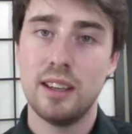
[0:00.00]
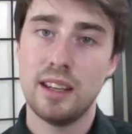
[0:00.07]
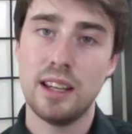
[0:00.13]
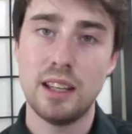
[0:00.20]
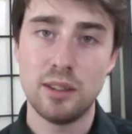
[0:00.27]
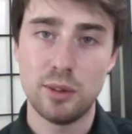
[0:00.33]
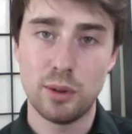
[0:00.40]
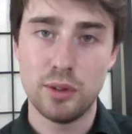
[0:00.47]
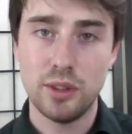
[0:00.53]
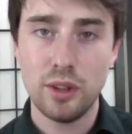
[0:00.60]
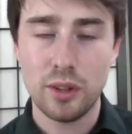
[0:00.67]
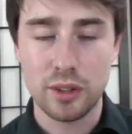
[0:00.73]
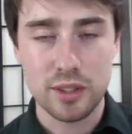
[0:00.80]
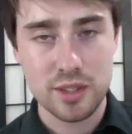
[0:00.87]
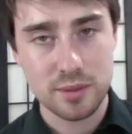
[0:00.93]
indoor
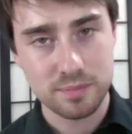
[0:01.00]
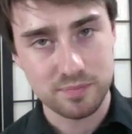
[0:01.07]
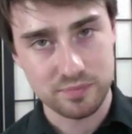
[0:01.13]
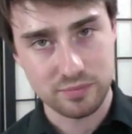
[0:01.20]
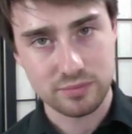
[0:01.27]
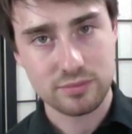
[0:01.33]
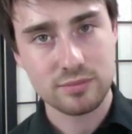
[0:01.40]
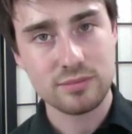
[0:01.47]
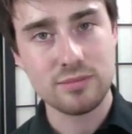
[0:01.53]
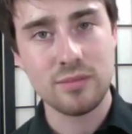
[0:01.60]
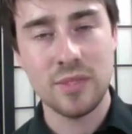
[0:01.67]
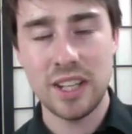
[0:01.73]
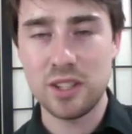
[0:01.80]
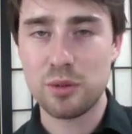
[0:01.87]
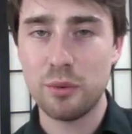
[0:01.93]
dogs,
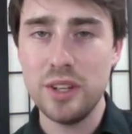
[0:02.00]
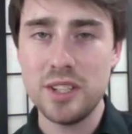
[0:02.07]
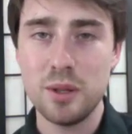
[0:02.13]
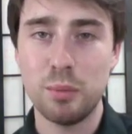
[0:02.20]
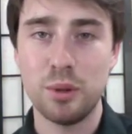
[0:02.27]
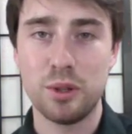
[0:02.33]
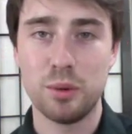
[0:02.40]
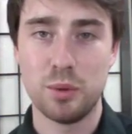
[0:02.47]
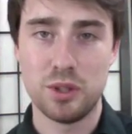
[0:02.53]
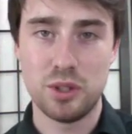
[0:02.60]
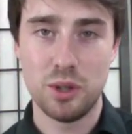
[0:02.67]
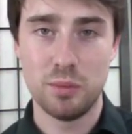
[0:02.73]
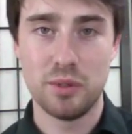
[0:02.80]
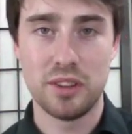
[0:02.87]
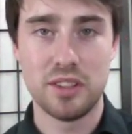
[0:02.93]
it's reasonable to
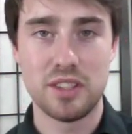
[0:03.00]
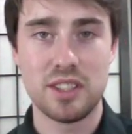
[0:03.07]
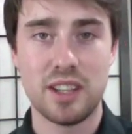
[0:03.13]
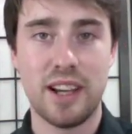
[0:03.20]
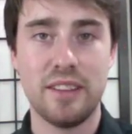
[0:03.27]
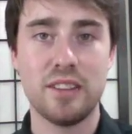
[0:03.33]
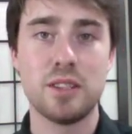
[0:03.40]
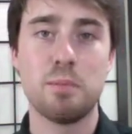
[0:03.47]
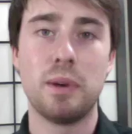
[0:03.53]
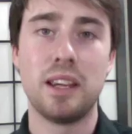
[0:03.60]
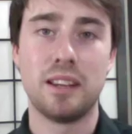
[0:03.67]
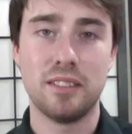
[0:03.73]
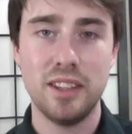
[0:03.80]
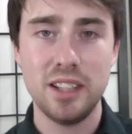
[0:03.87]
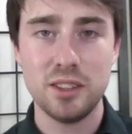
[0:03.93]
assume that the site that's
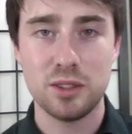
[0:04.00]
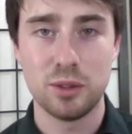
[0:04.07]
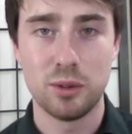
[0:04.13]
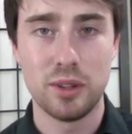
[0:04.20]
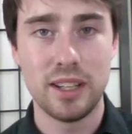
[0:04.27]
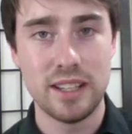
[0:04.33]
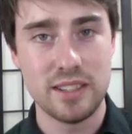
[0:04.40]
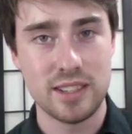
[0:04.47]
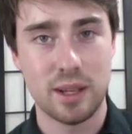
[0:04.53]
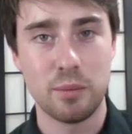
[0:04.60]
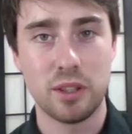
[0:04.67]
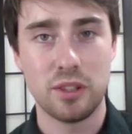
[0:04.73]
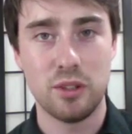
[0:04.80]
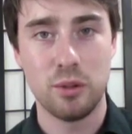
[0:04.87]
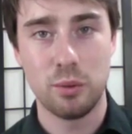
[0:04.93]
being linked to is
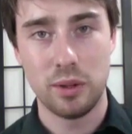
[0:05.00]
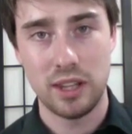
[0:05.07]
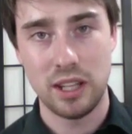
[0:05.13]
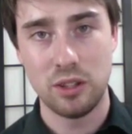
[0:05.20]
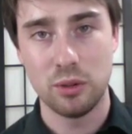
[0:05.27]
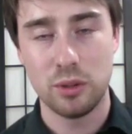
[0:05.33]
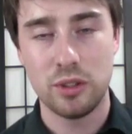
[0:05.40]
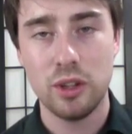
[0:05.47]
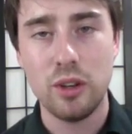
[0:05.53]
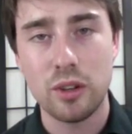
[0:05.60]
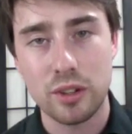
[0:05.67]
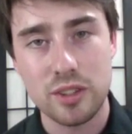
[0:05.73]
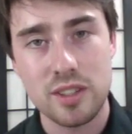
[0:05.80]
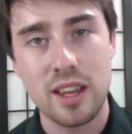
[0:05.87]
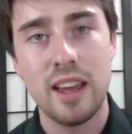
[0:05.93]
something to do with indoor
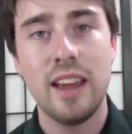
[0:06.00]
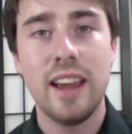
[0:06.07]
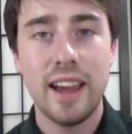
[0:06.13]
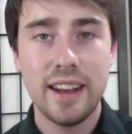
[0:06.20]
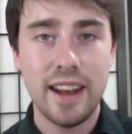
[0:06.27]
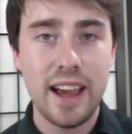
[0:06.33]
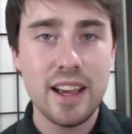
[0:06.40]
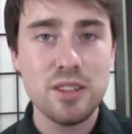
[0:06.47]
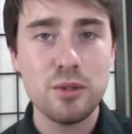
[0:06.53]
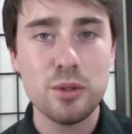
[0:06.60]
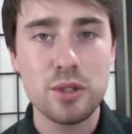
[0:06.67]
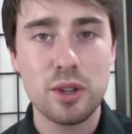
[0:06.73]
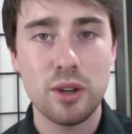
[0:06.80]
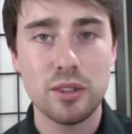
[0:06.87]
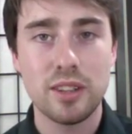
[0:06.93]
dogs. And as a
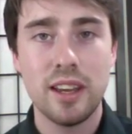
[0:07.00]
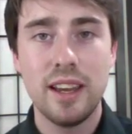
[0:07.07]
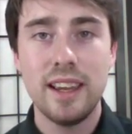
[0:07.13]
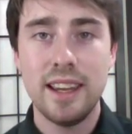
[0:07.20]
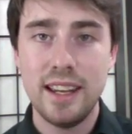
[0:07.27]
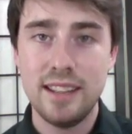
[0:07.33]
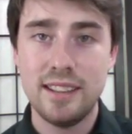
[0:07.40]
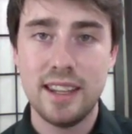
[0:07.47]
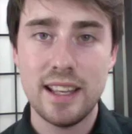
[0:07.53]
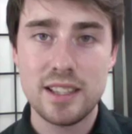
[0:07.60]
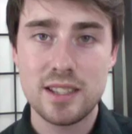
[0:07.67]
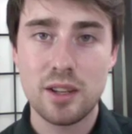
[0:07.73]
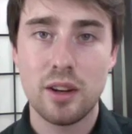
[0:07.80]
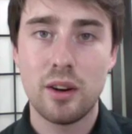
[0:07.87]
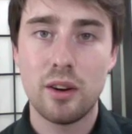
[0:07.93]
result, it
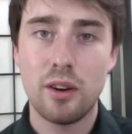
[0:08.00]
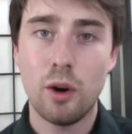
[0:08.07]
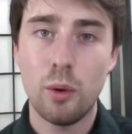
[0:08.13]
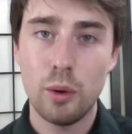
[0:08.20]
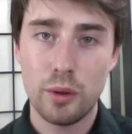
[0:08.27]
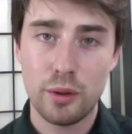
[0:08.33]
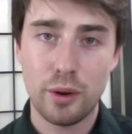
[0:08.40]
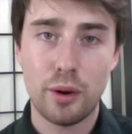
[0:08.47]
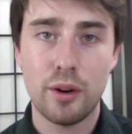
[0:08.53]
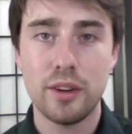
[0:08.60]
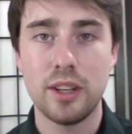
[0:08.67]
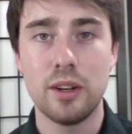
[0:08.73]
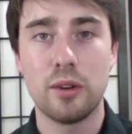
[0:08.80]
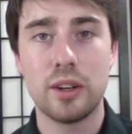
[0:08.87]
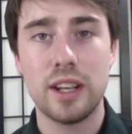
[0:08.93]
gets
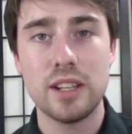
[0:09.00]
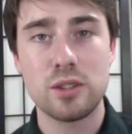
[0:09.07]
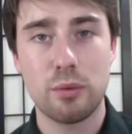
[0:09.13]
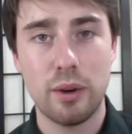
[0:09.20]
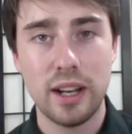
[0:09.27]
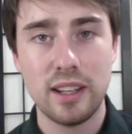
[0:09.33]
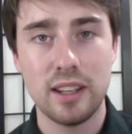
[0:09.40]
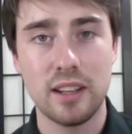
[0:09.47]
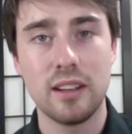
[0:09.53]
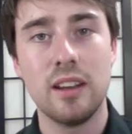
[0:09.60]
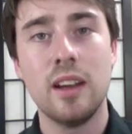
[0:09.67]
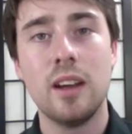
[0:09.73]
authority, or it gets ranking